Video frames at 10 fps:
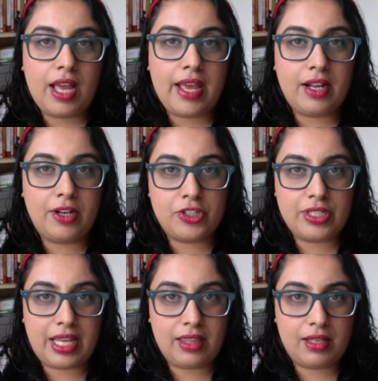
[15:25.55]
and
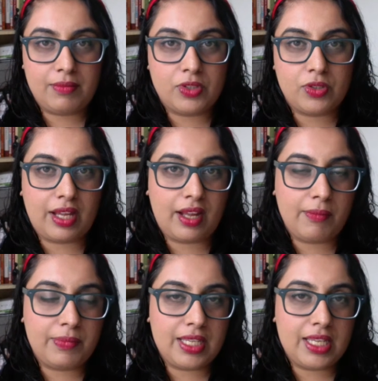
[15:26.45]
understand them so that
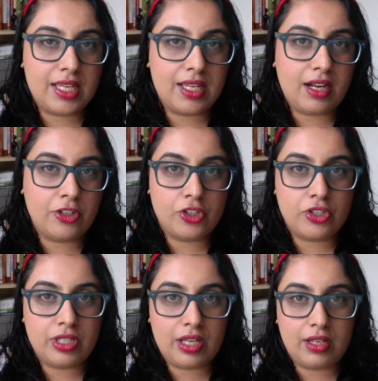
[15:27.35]
company can
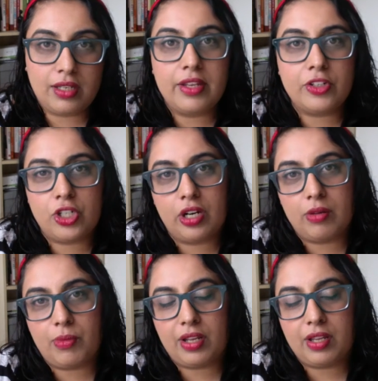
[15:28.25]
understand their
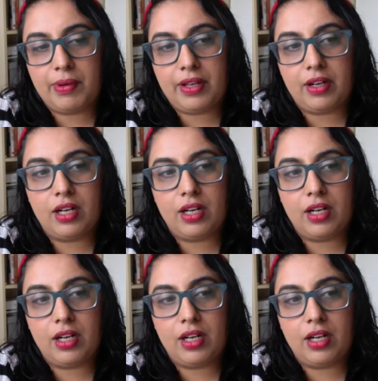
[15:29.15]
target market better.